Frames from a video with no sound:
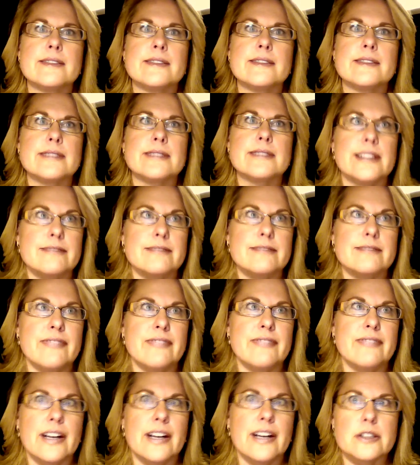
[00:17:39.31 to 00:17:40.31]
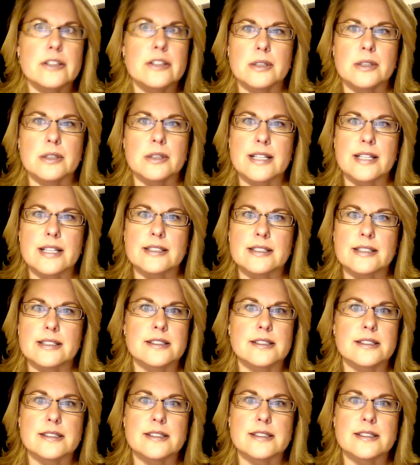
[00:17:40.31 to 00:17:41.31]
valuable
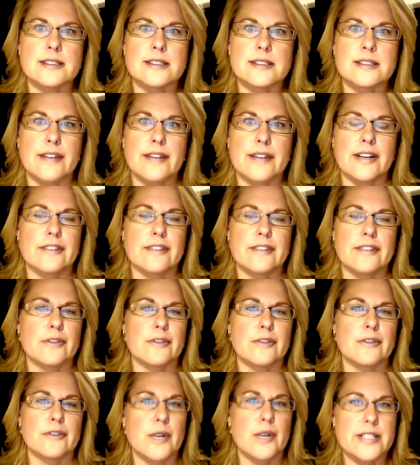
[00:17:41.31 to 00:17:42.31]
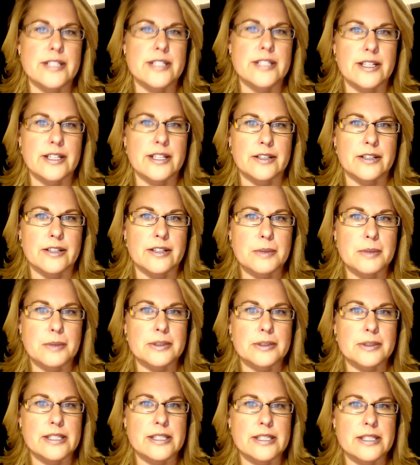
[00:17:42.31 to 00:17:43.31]
lessons I've gotten from watching other people
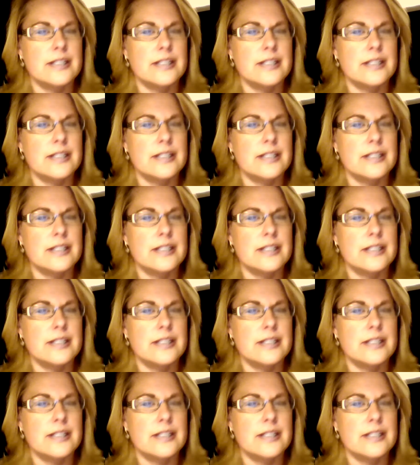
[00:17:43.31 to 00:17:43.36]
teach.